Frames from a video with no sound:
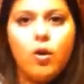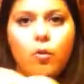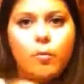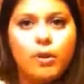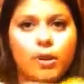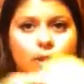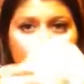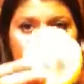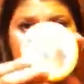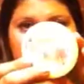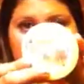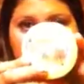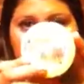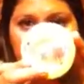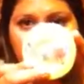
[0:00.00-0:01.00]
opened this one
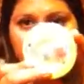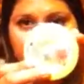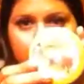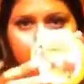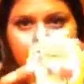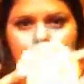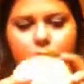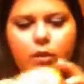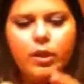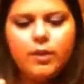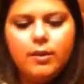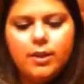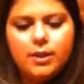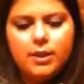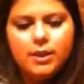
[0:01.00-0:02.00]
yet.
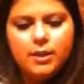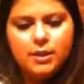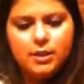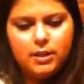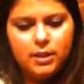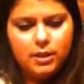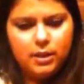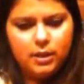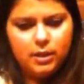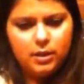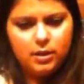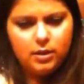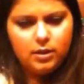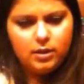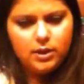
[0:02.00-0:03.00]
This is the
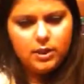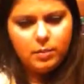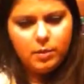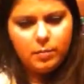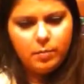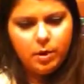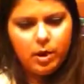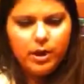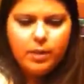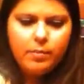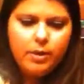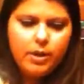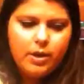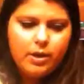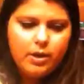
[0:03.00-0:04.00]
summer body
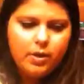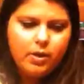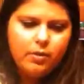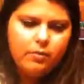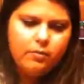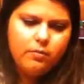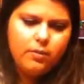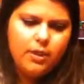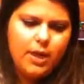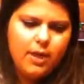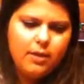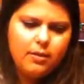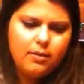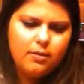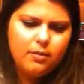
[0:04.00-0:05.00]
butter or sat